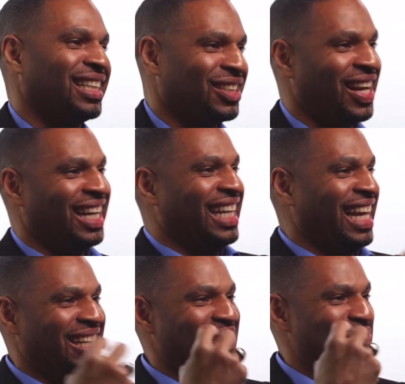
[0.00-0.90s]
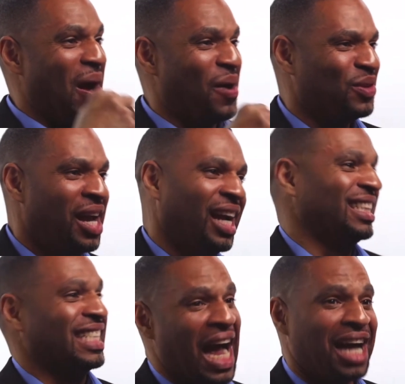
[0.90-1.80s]
He's trying to get in his mouth,
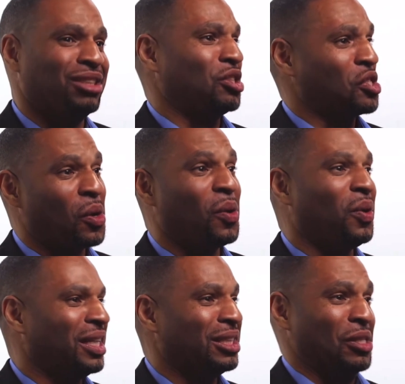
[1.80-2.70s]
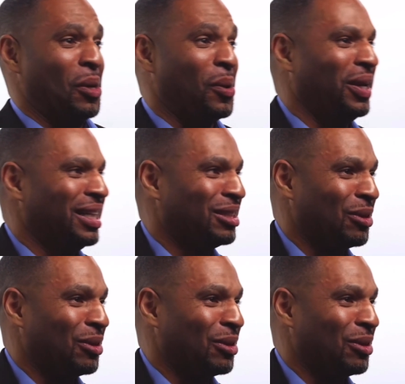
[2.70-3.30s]
and the guy is chewing and chewing and